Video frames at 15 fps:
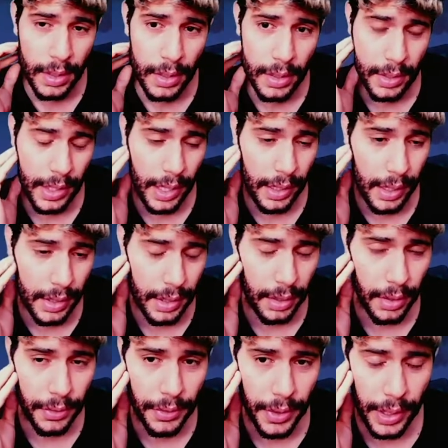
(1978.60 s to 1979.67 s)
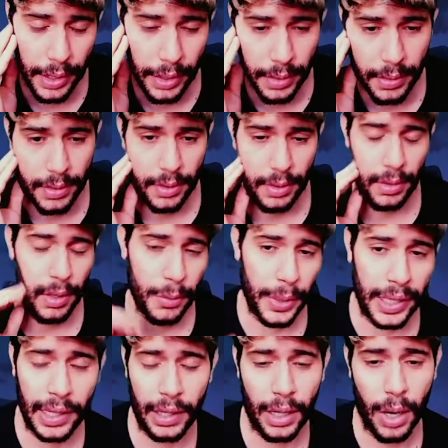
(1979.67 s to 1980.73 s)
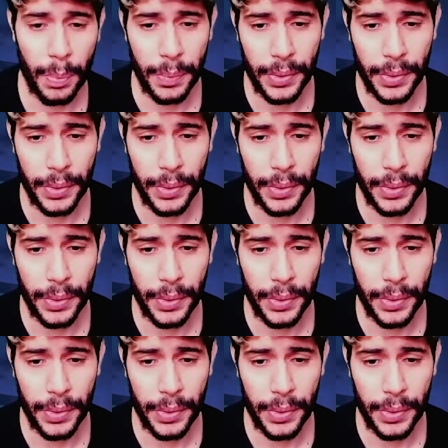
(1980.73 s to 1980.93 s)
yeah, that's enough for a KO, so that we can copy